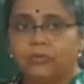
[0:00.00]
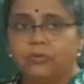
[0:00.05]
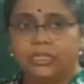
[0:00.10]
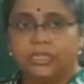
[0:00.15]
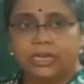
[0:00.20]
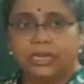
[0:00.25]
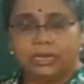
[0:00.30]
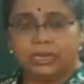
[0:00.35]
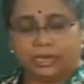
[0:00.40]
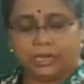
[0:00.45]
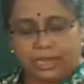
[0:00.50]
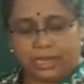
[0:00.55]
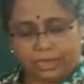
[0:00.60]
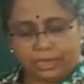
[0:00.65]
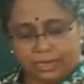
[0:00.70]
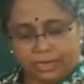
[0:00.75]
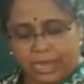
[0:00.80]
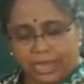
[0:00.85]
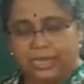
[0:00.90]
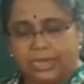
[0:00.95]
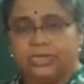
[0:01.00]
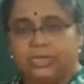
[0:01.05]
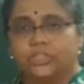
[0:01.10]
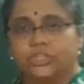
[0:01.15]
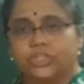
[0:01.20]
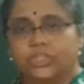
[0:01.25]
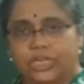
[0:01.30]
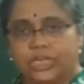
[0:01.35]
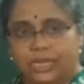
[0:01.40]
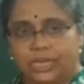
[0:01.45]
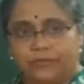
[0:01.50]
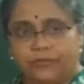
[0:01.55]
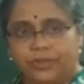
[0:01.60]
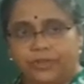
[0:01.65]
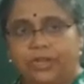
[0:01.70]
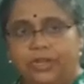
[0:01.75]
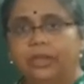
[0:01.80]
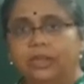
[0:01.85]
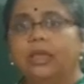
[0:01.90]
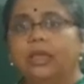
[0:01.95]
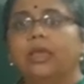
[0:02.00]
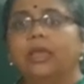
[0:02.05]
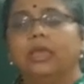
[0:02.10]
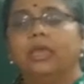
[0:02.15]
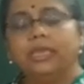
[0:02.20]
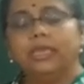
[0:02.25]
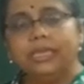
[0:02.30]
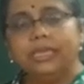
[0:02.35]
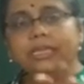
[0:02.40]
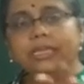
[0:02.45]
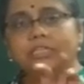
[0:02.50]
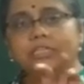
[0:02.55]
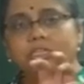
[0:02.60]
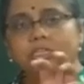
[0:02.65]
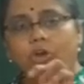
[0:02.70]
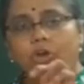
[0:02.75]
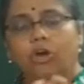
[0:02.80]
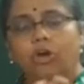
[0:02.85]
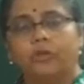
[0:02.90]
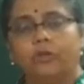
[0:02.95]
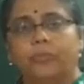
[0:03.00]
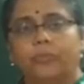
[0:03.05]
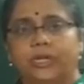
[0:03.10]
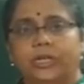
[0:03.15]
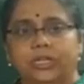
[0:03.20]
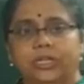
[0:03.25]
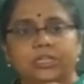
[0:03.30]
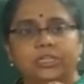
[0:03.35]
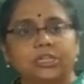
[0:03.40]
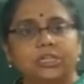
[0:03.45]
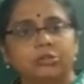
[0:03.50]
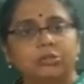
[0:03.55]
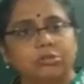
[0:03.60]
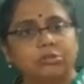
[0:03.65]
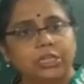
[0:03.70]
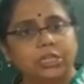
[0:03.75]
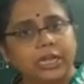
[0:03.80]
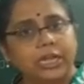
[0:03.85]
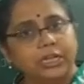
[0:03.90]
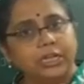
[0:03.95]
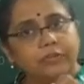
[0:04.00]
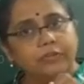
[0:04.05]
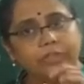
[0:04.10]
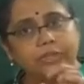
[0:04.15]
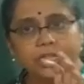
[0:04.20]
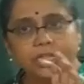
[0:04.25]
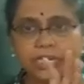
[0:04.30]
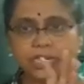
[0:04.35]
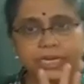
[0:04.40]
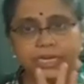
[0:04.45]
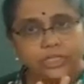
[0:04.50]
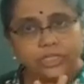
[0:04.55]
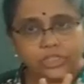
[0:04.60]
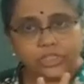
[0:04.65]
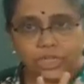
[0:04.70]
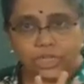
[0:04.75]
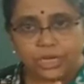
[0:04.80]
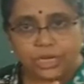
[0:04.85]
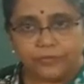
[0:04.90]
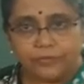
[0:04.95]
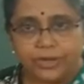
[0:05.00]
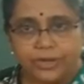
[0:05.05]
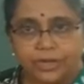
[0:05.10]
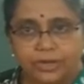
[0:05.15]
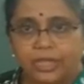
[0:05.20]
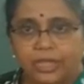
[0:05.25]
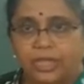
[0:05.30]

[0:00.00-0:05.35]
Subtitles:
with an energy level, each orbit is associated with an energy level.